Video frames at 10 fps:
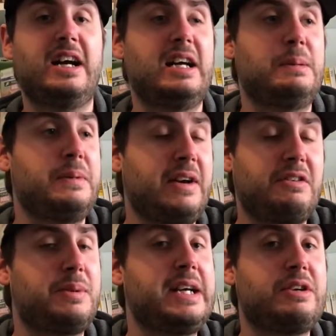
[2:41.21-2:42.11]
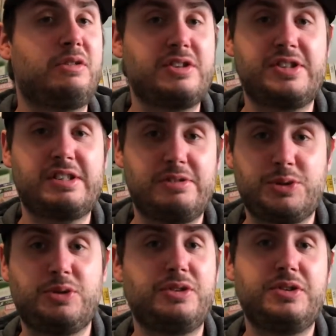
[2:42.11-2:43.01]
If you haven't played Horizon Zero
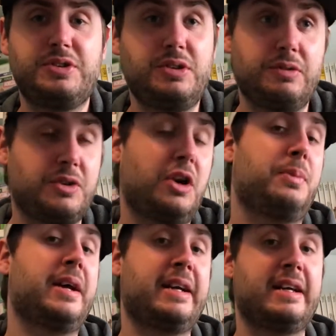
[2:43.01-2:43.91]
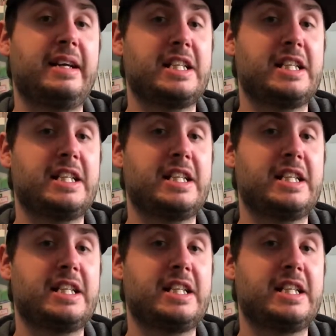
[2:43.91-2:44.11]
Dawn, you've got to play it.